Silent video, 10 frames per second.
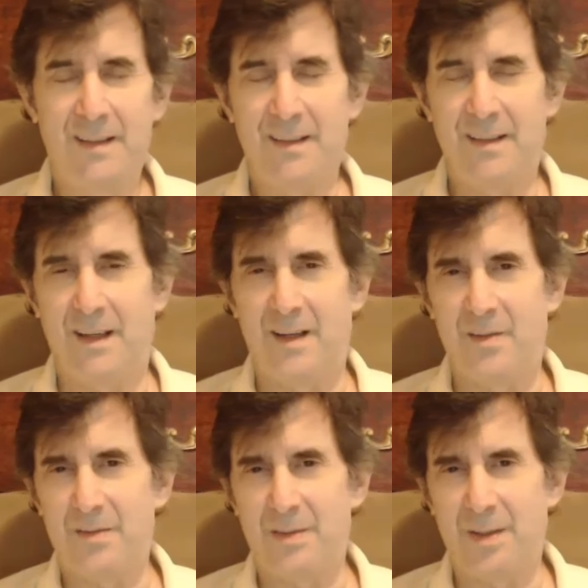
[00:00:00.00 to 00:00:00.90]
you
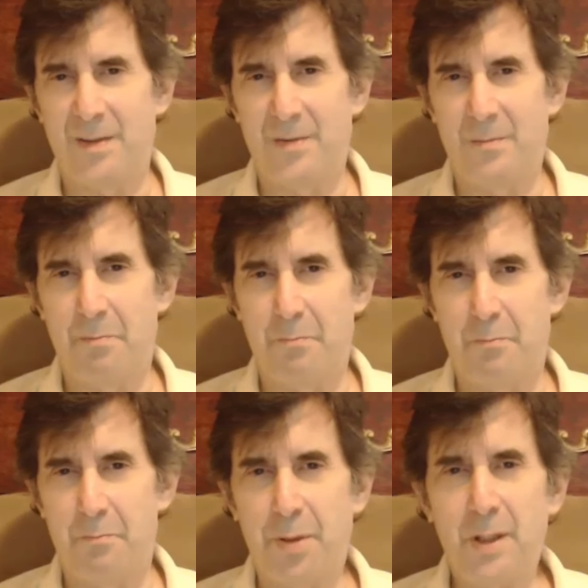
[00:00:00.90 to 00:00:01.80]
know, to
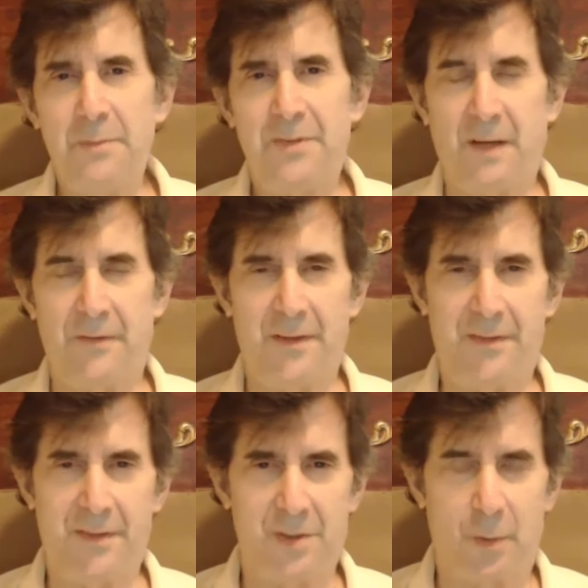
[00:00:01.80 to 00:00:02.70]
put himself in a
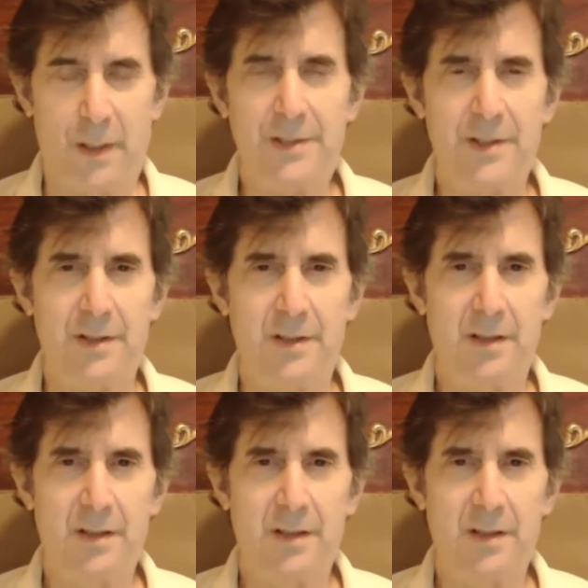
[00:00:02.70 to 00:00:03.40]
situation